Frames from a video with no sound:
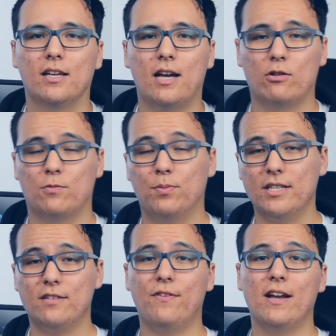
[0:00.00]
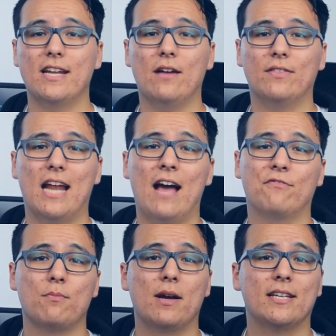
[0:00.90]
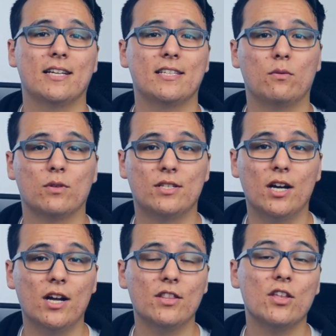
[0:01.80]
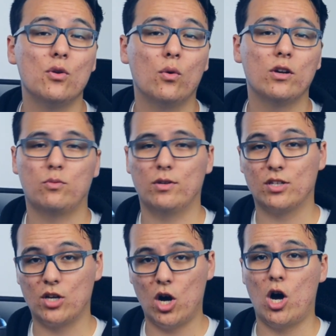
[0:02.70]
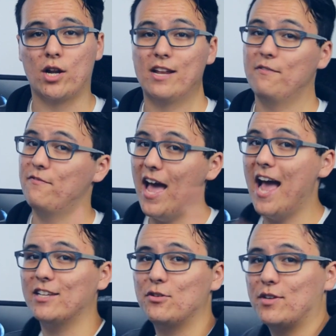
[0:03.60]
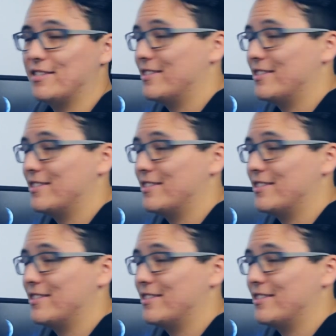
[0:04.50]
I was pleased to find out that after my testing was done, the noise was gone. In fact, you can